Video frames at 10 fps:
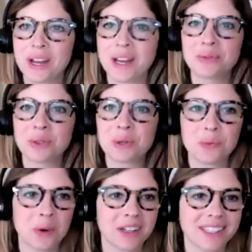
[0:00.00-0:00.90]

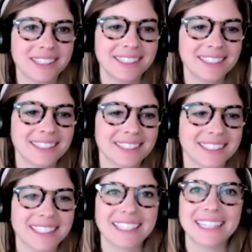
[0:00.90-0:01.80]
everyone.
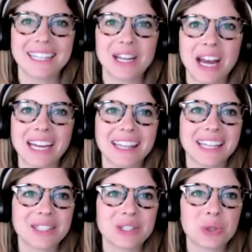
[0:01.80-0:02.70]
I'd
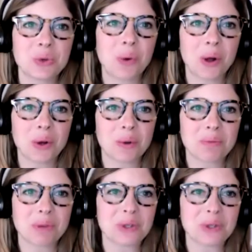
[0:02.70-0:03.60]
like to
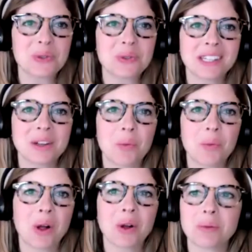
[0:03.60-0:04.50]
welcome you.
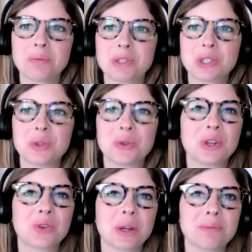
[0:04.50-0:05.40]
Welcome to the
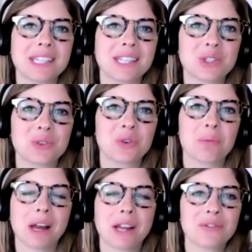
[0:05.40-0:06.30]
Krame Center for
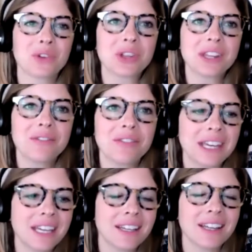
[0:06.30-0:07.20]
Mindful
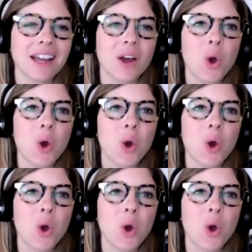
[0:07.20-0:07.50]
Living.